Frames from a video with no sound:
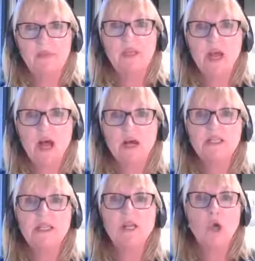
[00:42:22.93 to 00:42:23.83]

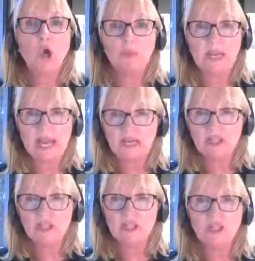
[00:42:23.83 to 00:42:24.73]
Nadia
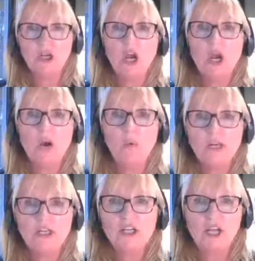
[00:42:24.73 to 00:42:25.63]
Comaneci.
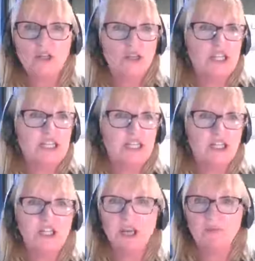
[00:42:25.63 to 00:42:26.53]
Which country did
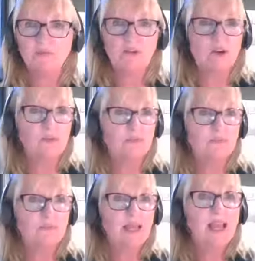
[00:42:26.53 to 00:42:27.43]
she come from?
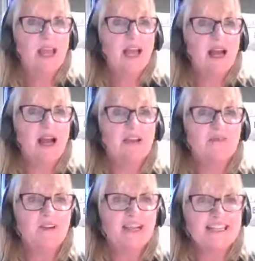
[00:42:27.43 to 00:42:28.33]
Hi,
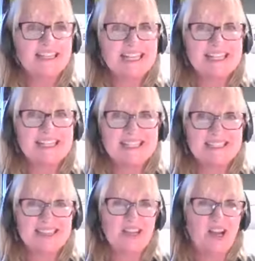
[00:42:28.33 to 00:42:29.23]

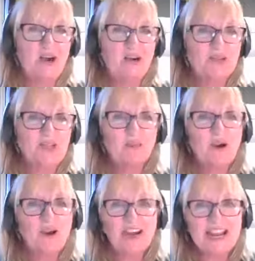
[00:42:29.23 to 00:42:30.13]
Francis. Oh, don't
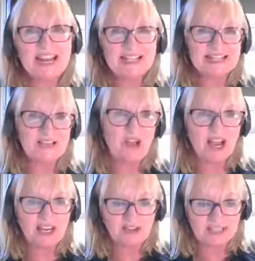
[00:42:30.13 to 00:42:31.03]
worry. It's
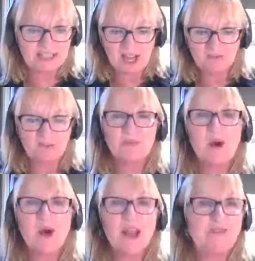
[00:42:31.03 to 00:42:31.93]
fine. You're in time for the
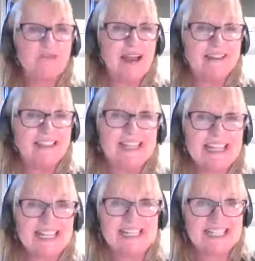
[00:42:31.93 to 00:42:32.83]
potluck round at
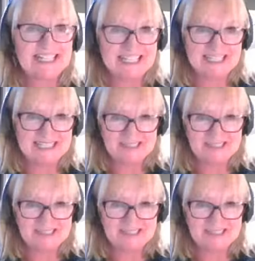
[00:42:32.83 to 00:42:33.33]
least.